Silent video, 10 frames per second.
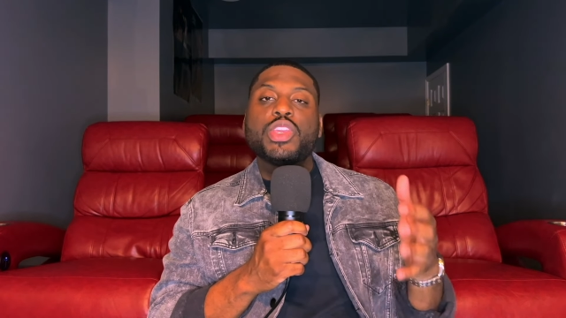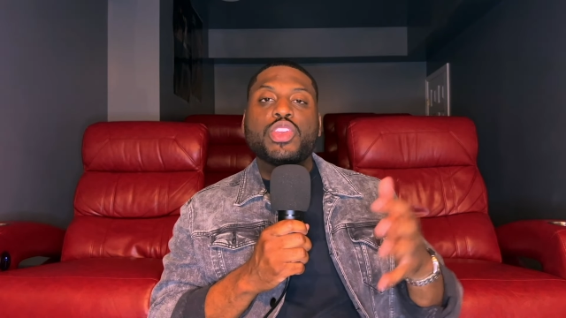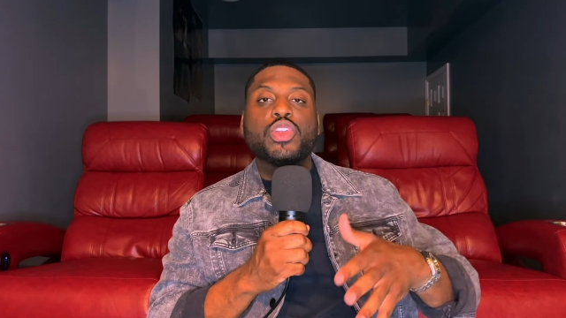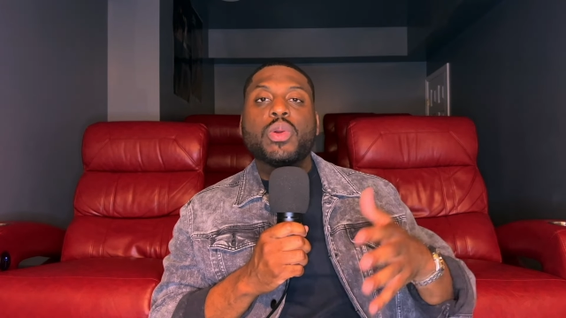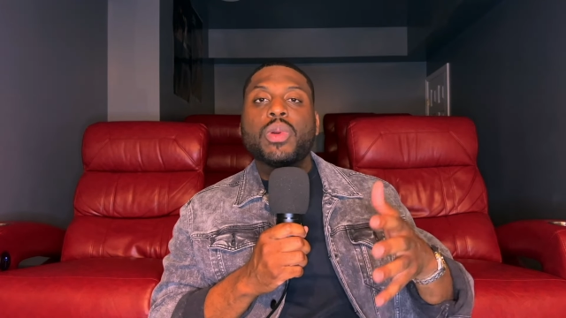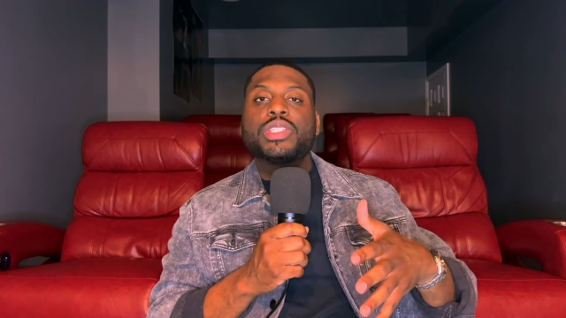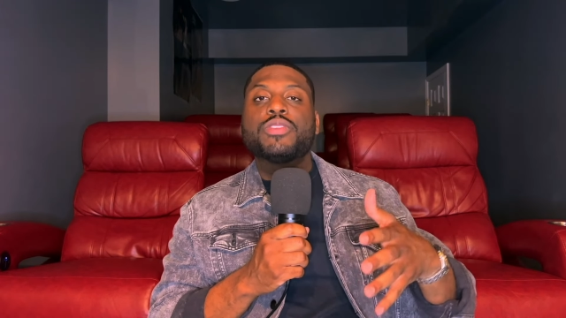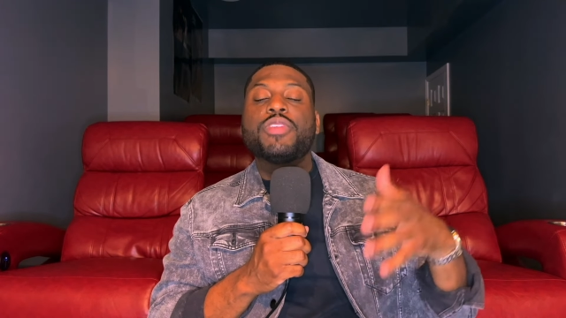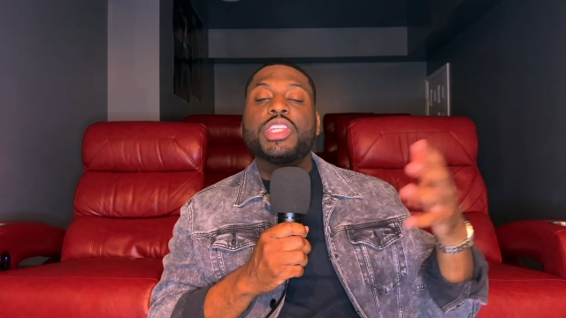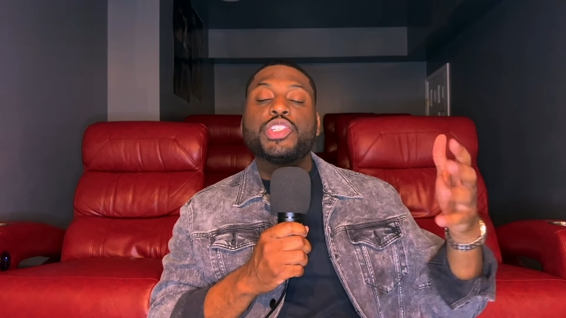you don't want to
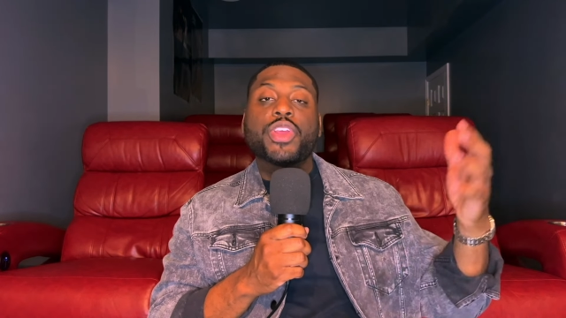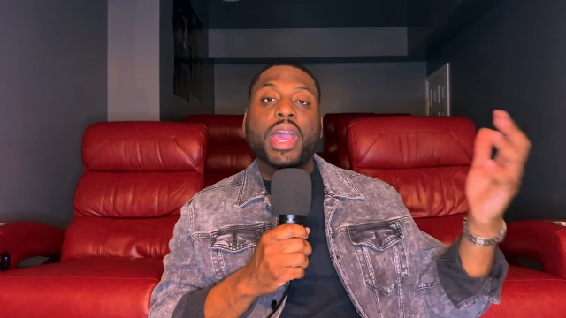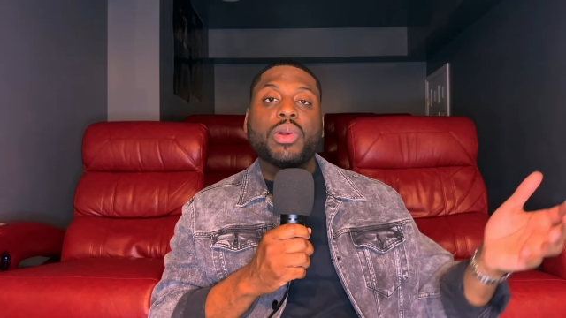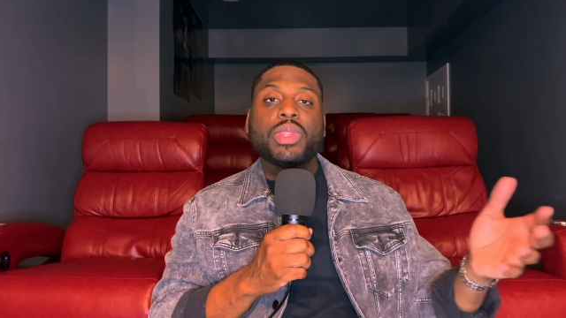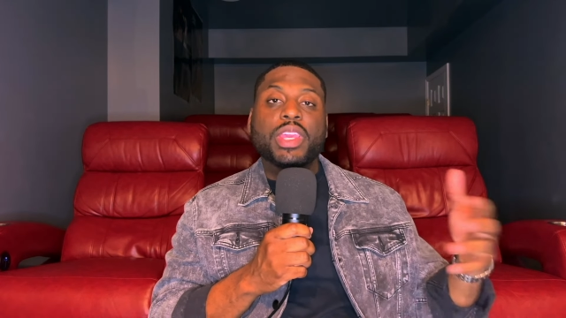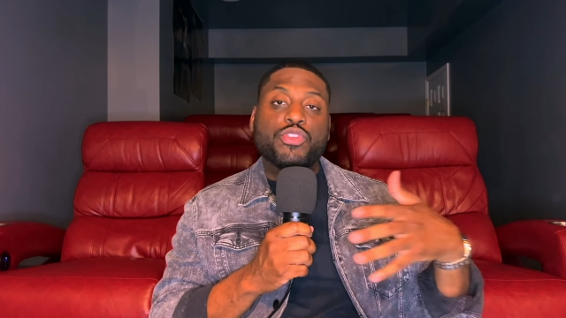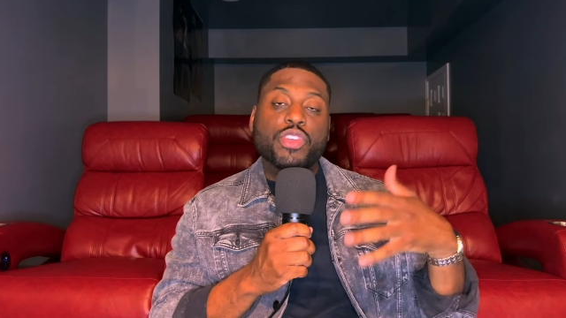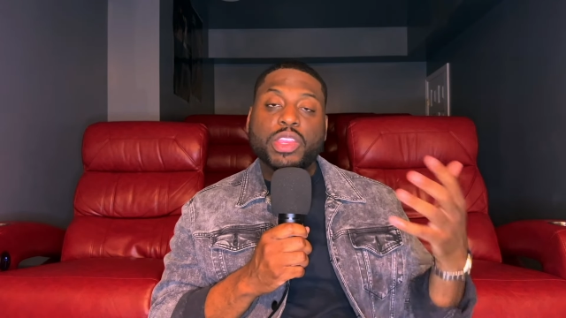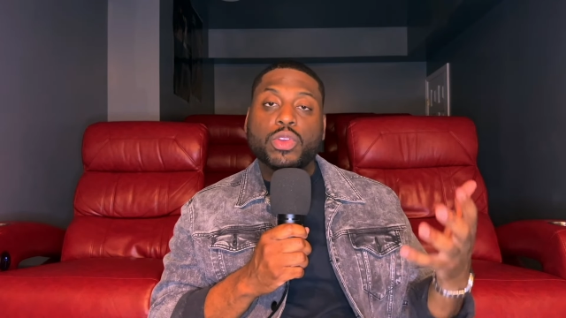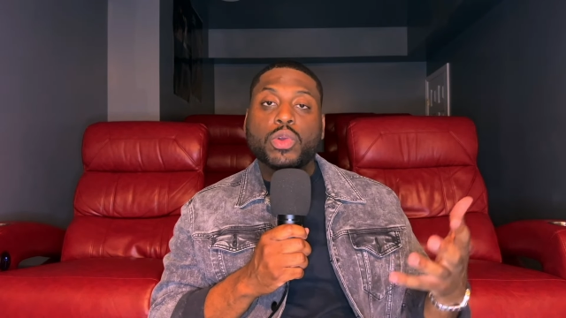venture out and
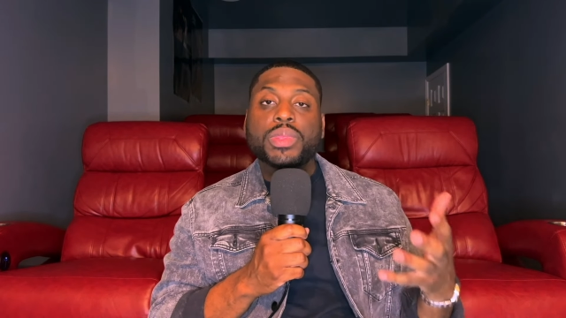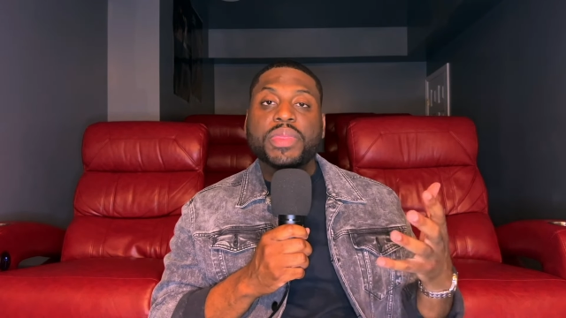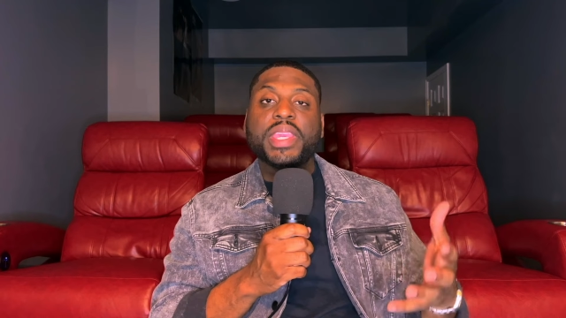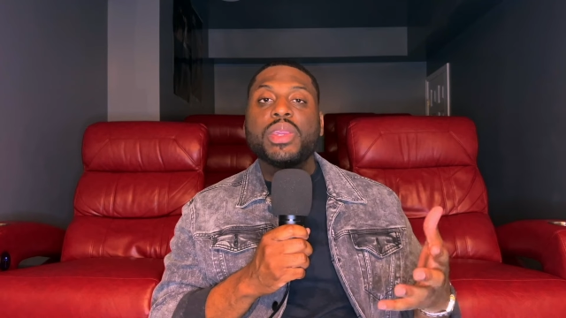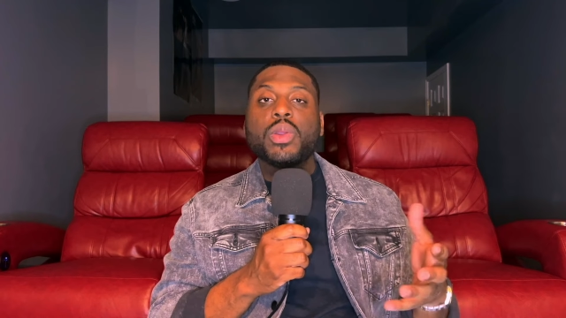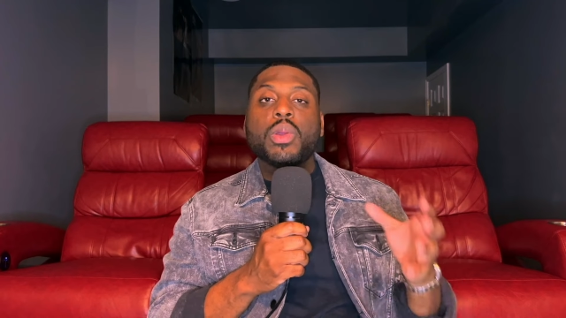try your own thing,